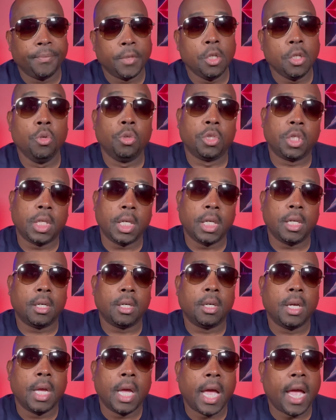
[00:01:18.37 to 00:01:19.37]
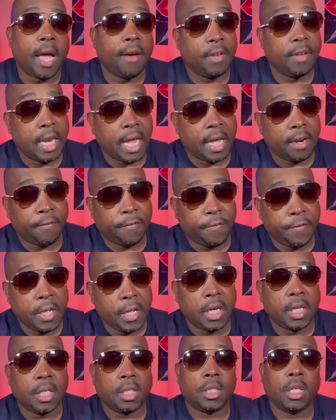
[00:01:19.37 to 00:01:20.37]
you still have a lot of
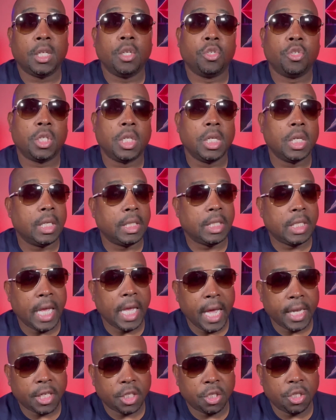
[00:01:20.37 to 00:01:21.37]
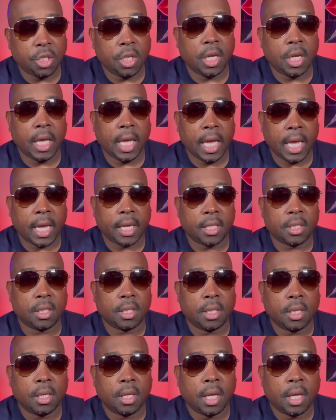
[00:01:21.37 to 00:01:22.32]
feelings and you're still attached to your ex.